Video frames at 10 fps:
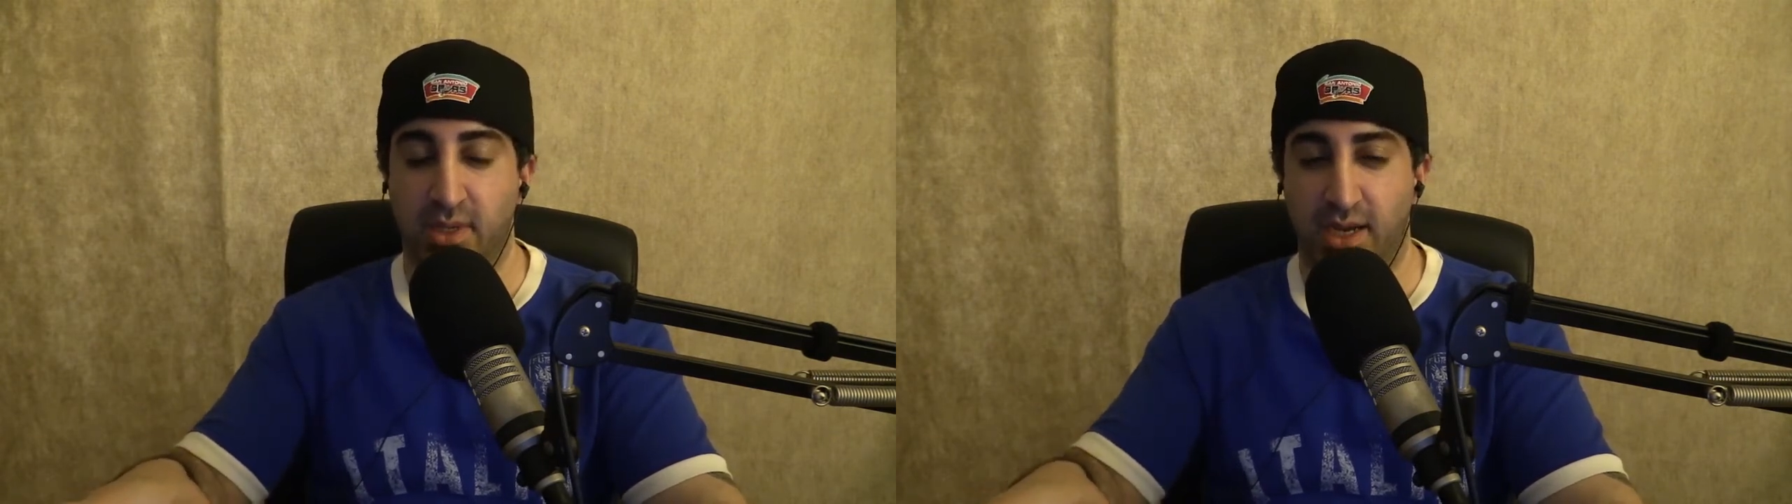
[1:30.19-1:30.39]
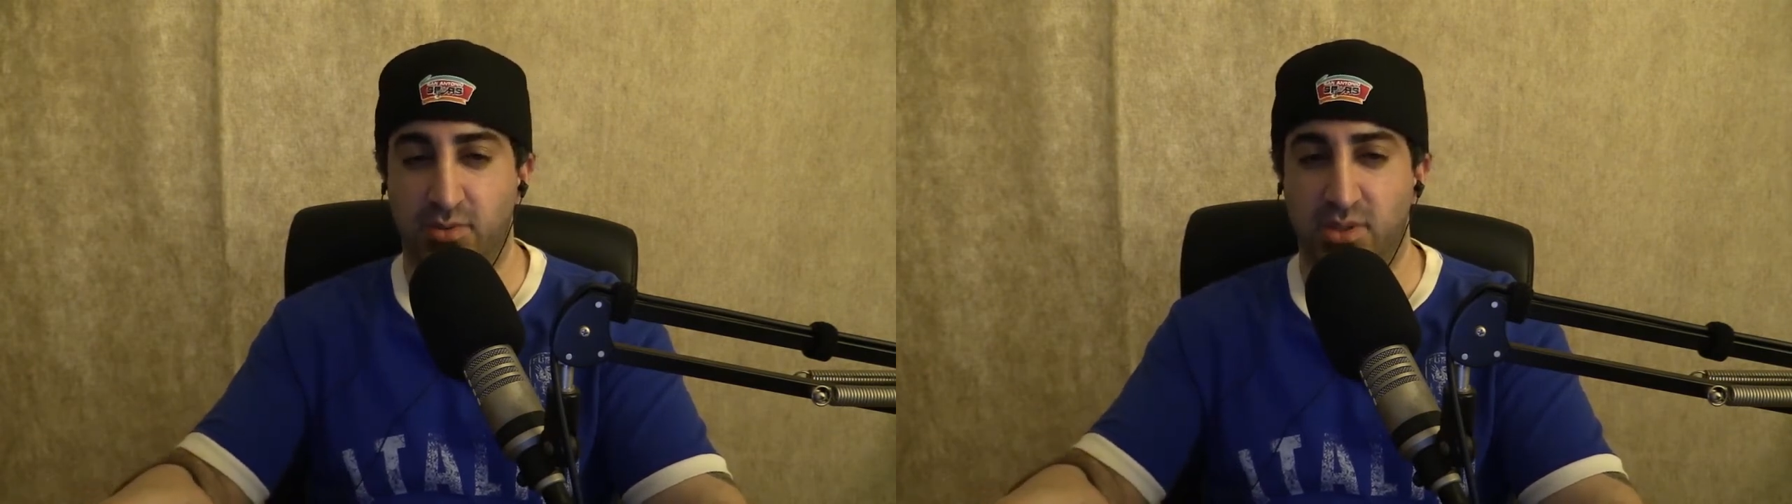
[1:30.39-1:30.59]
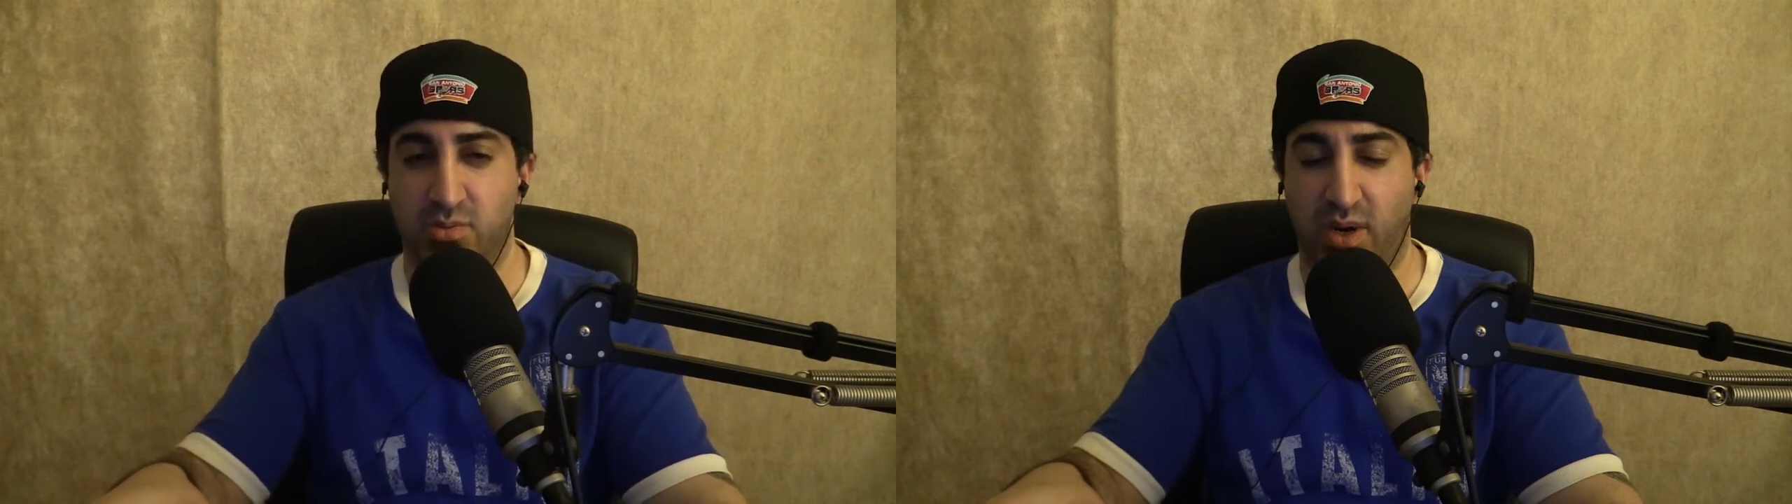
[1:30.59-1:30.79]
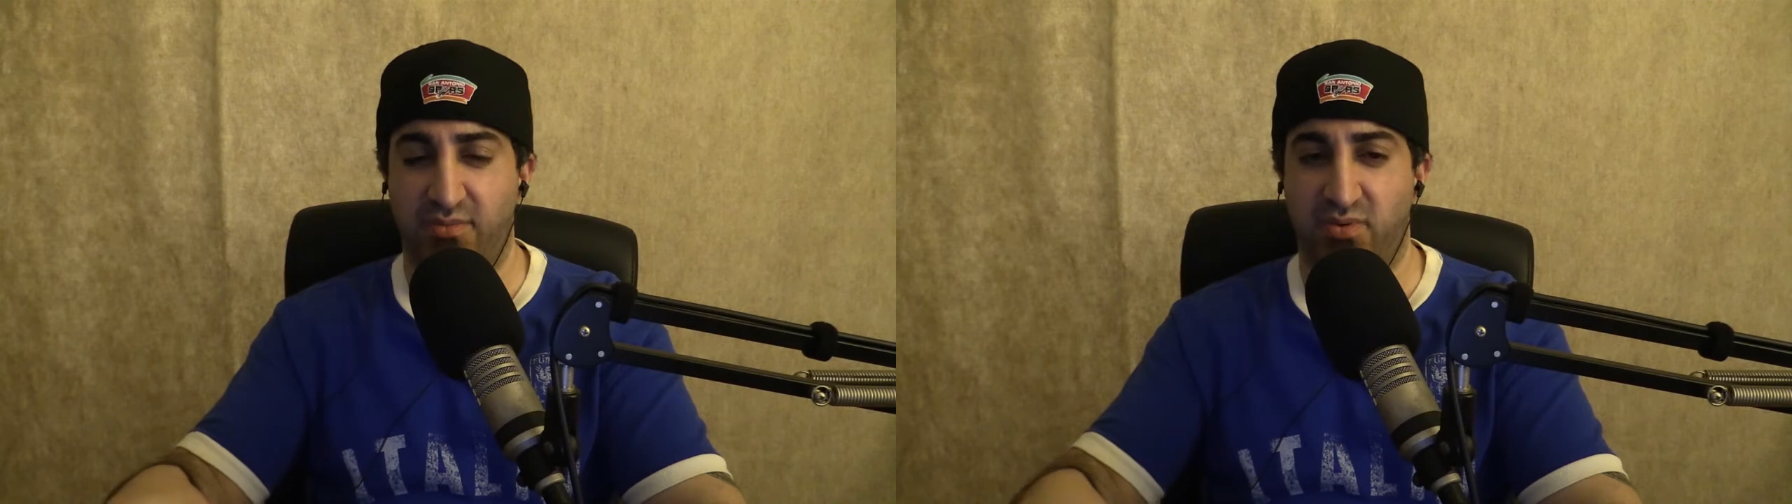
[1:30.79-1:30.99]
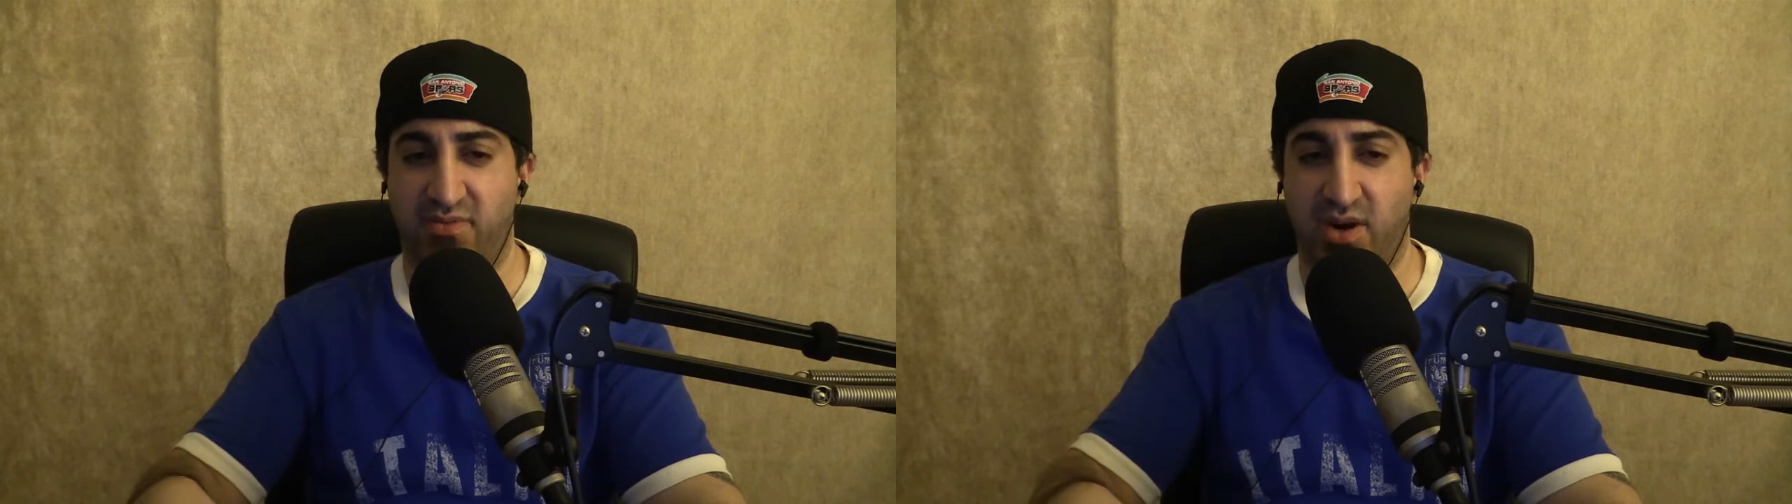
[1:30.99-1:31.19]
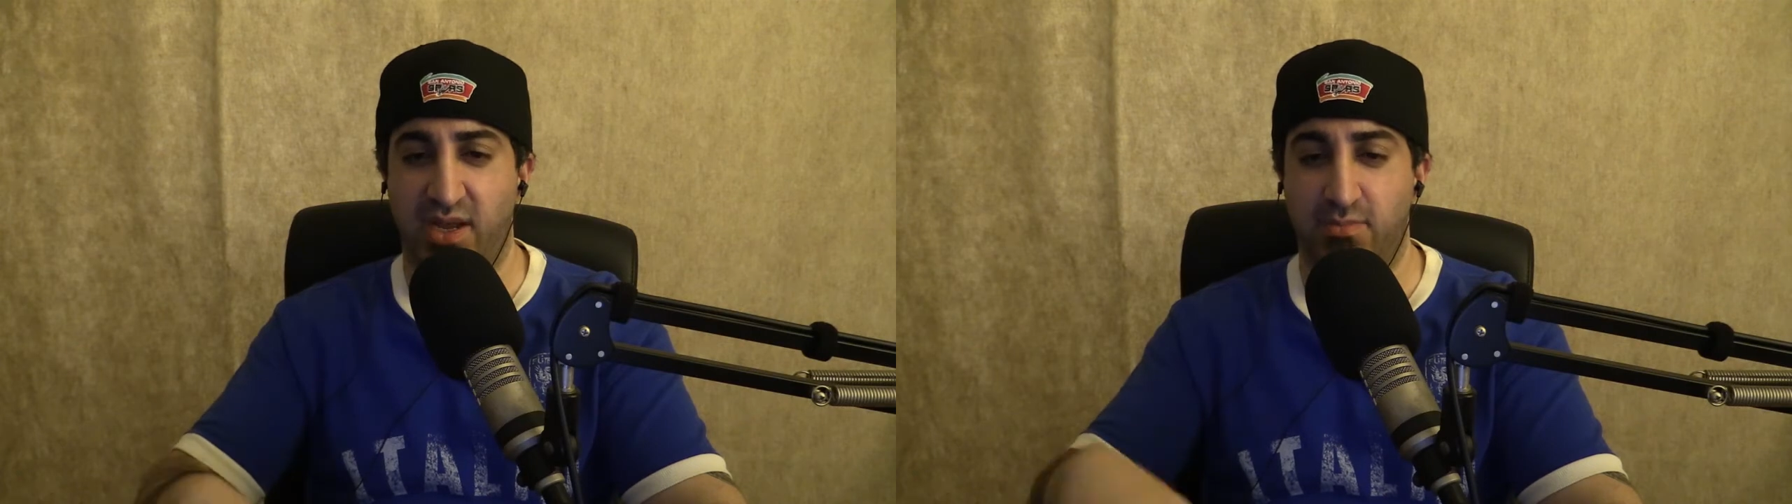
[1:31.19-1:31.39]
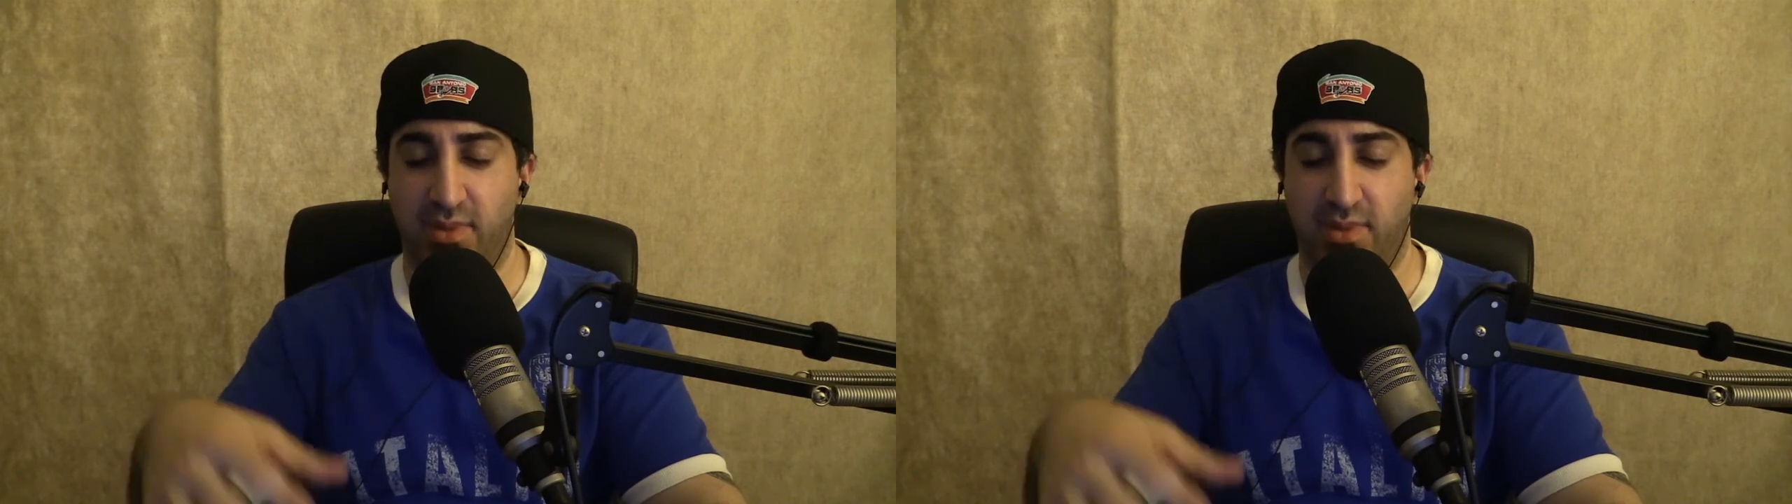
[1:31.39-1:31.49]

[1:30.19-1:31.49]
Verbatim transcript: I was I refer, I,